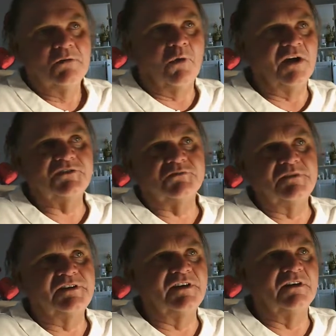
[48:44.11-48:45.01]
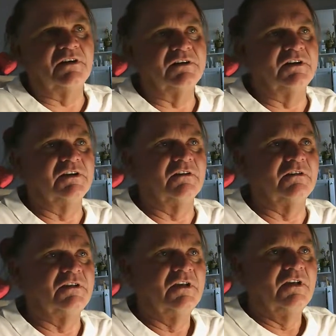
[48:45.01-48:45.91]
Watch me get on here
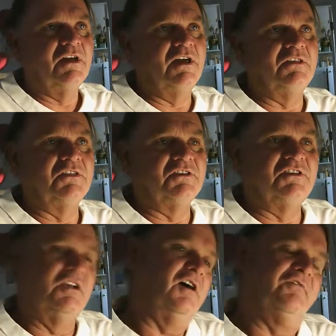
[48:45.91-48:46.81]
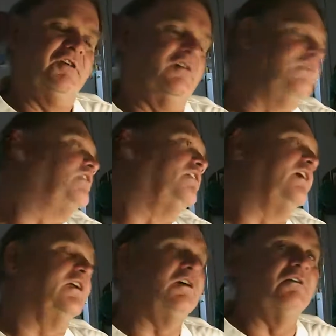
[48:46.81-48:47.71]
and then get off here and then
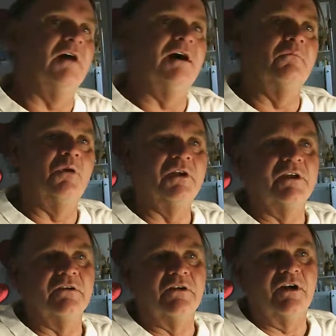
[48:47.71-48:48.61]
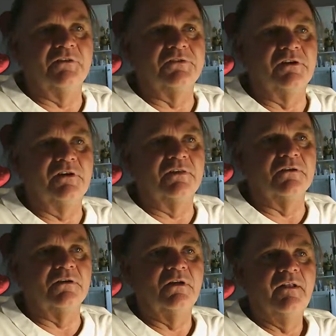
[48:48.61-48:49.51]
let it go out in one ear and out the
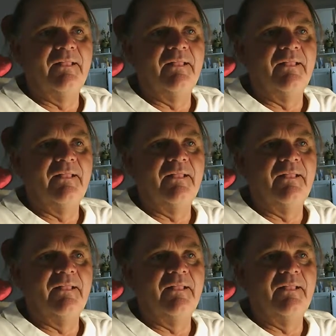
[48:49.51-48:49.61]
other.